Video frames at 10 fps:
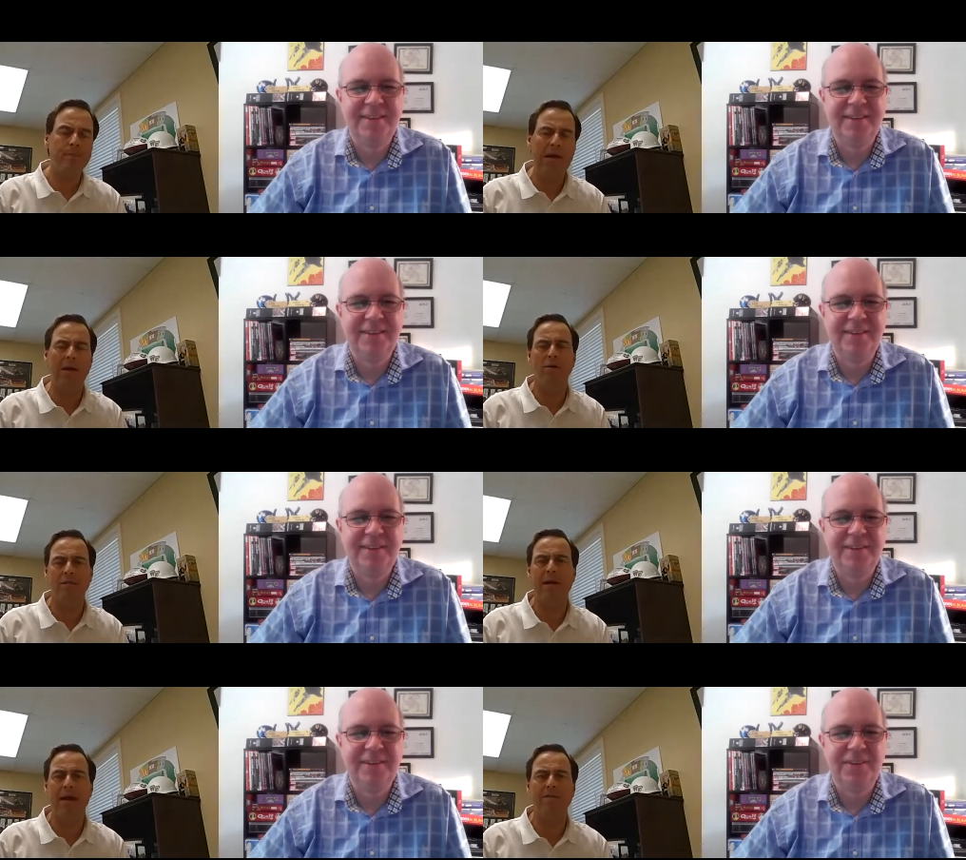Speaker 1: our
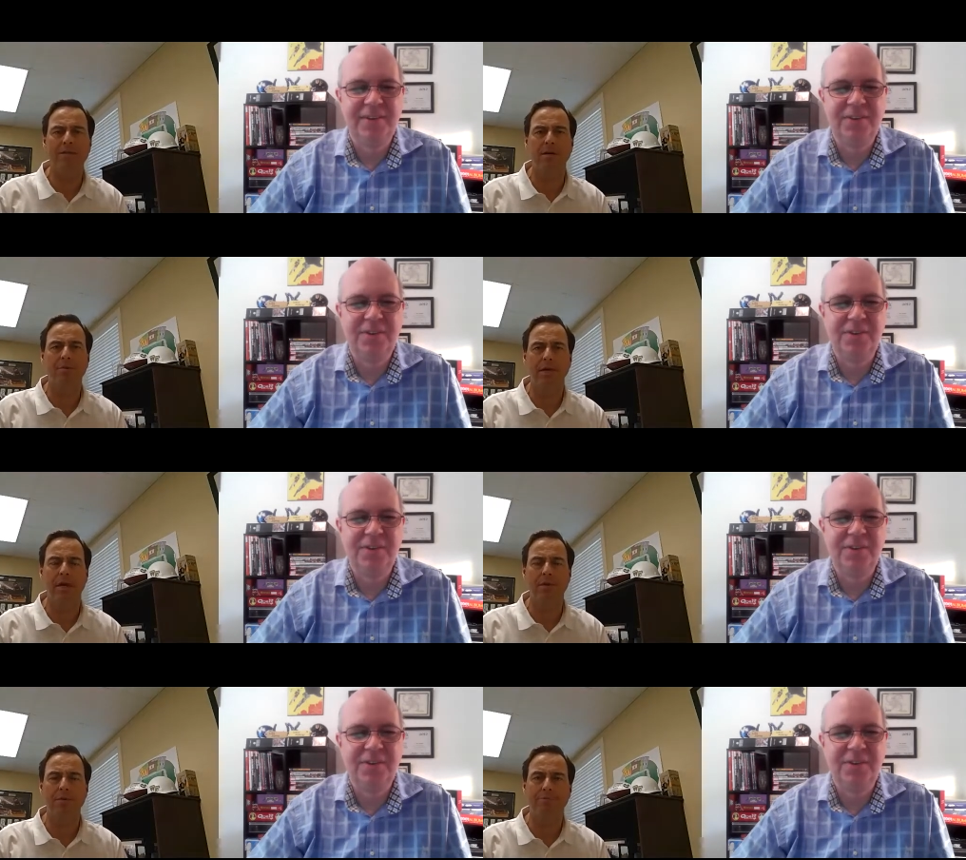staff has come together.
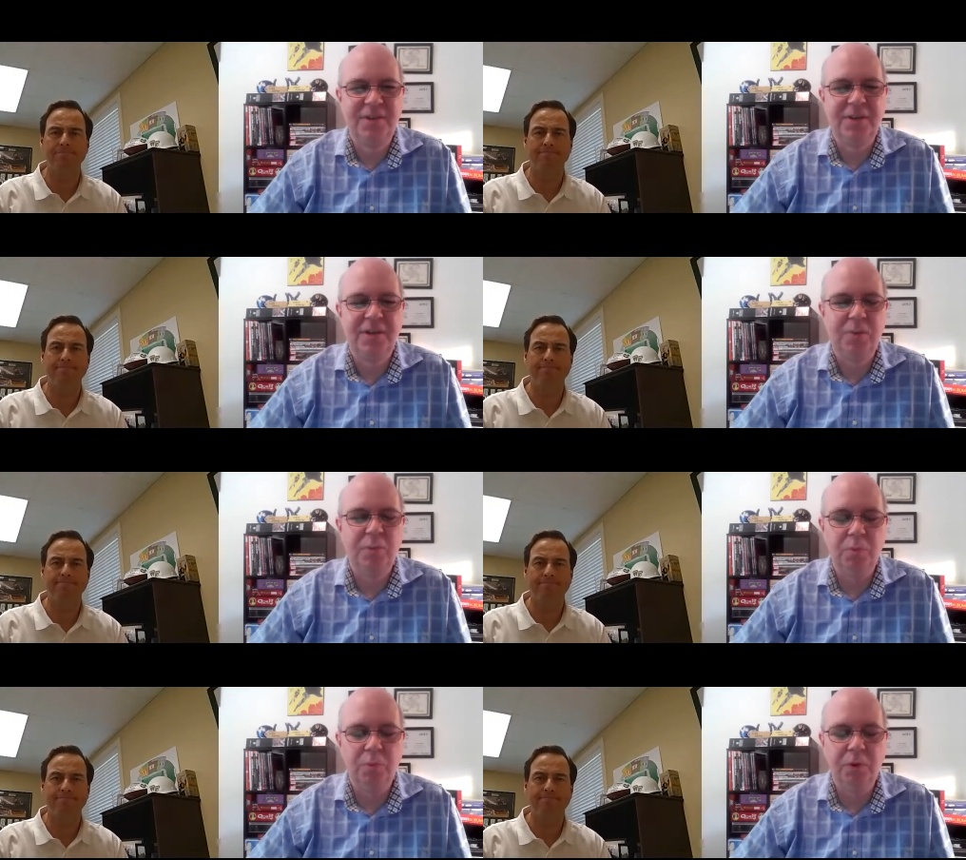
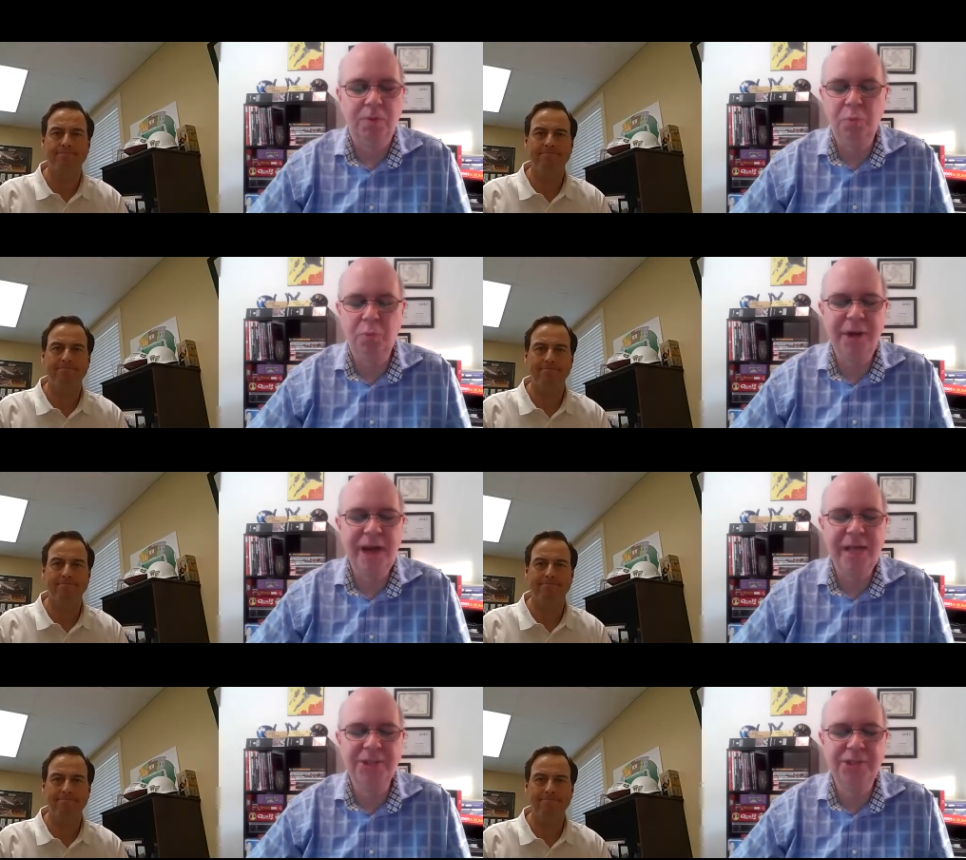
Speaker 2: What
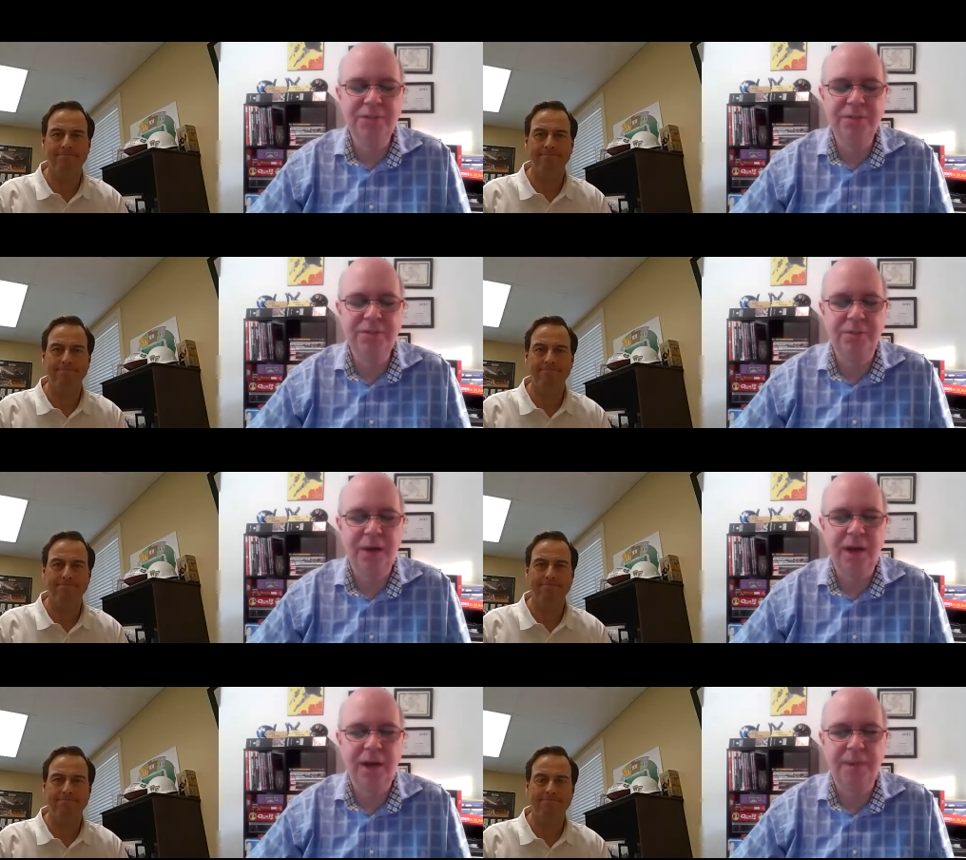has you
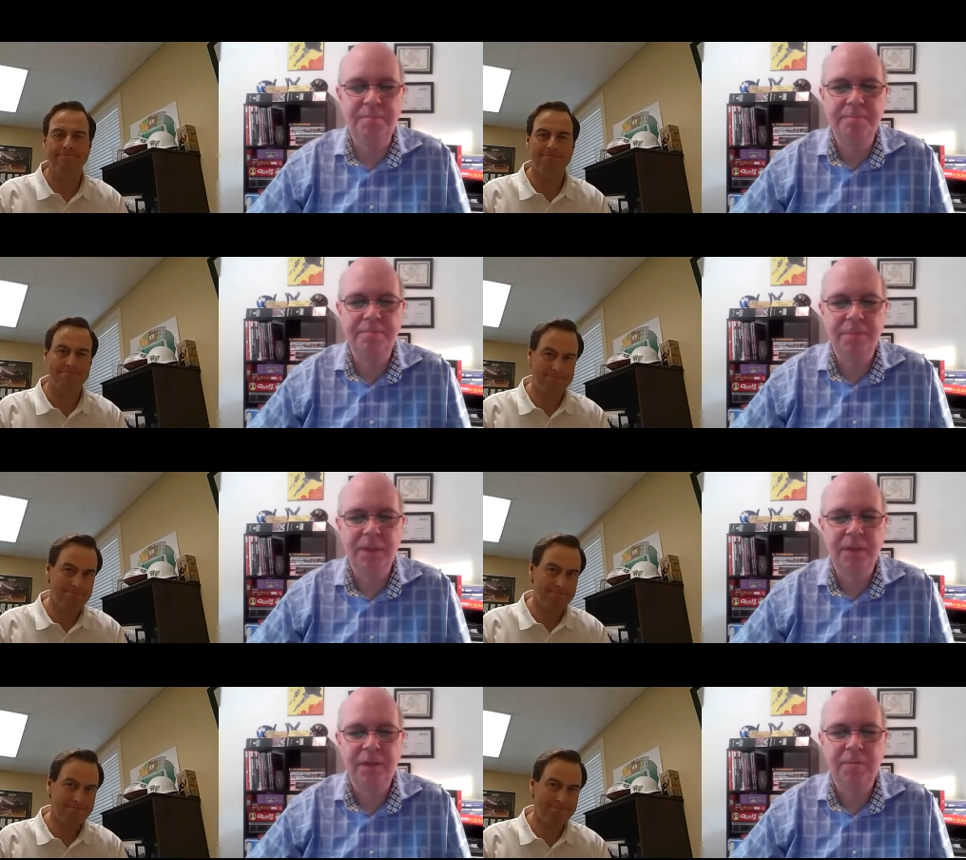
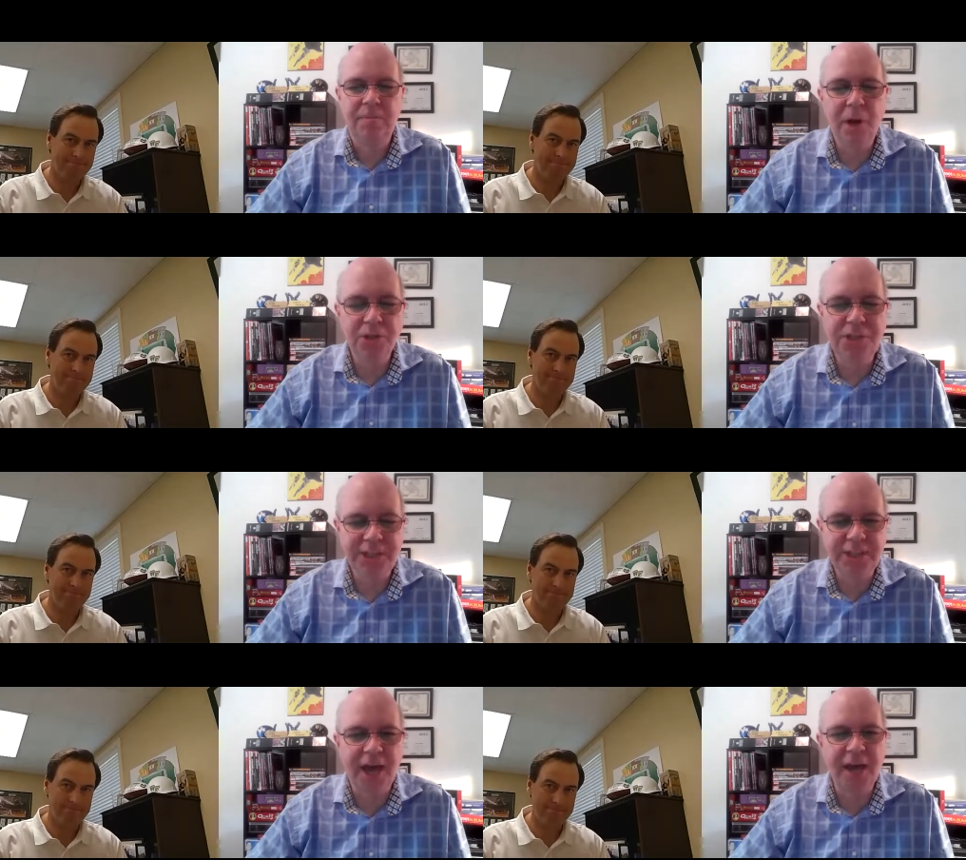most
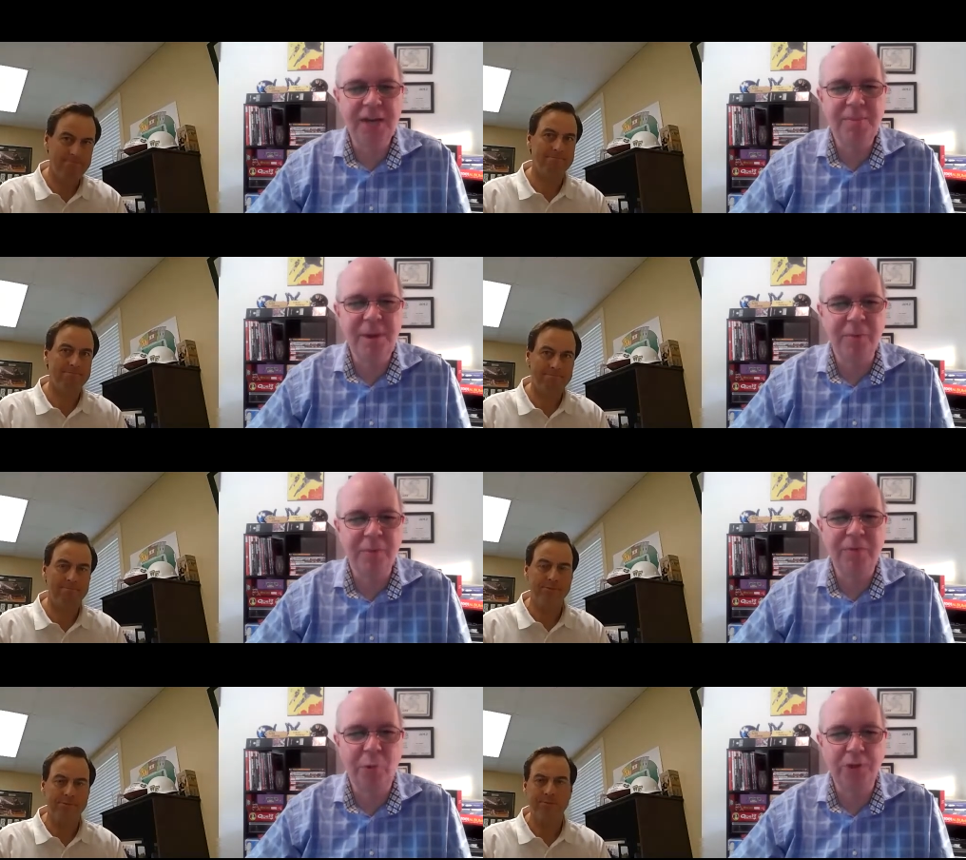excited about
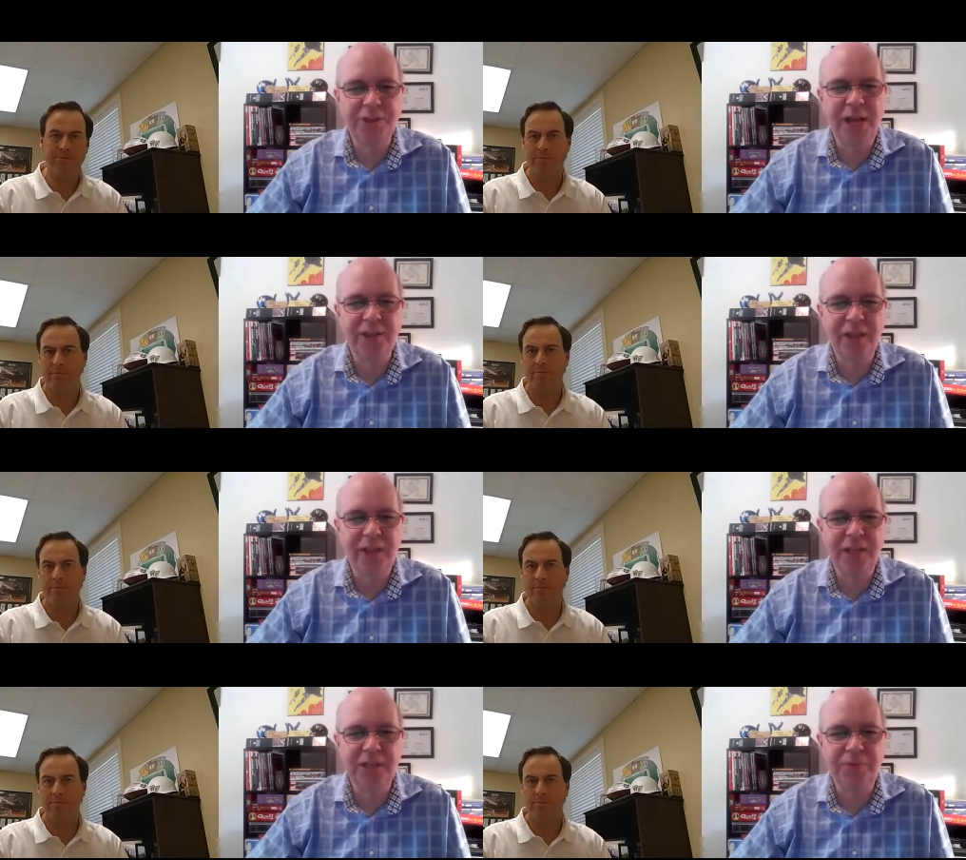Wake Forest
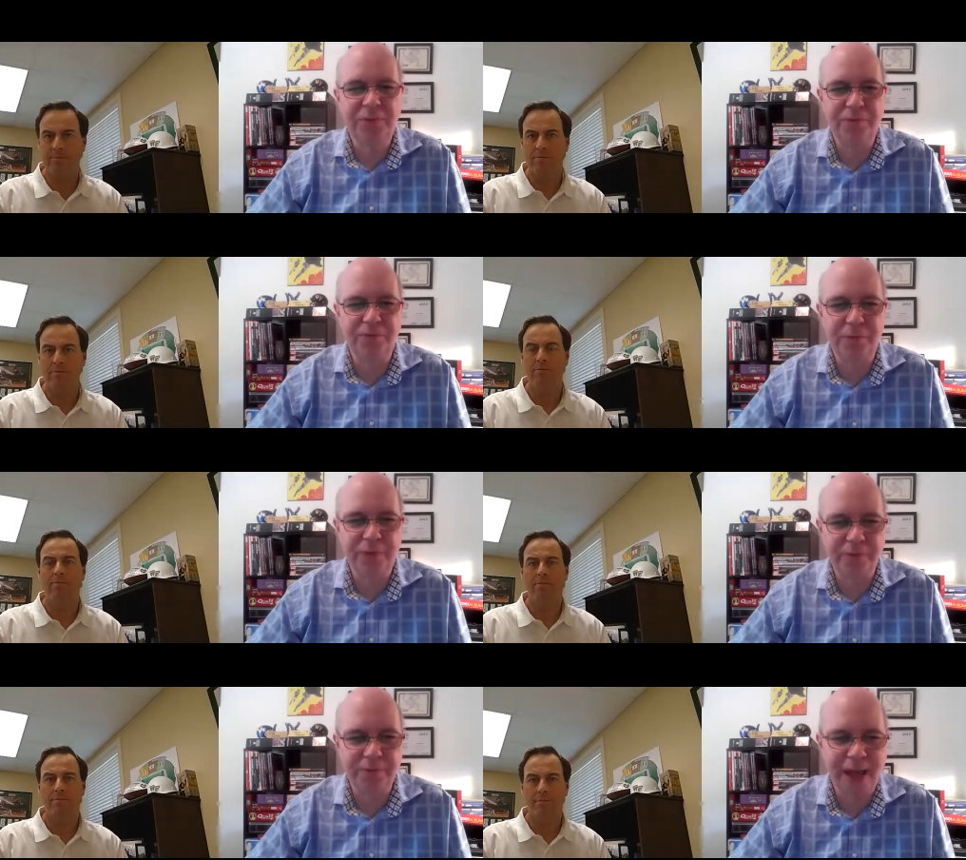athletics for
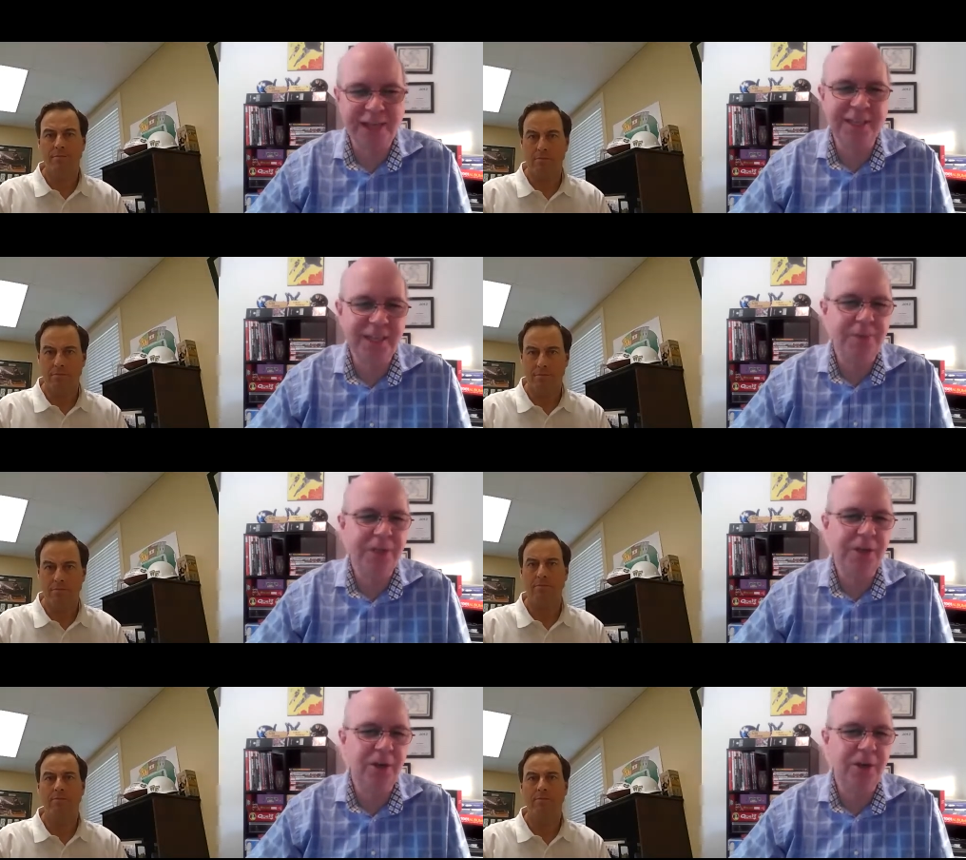the academic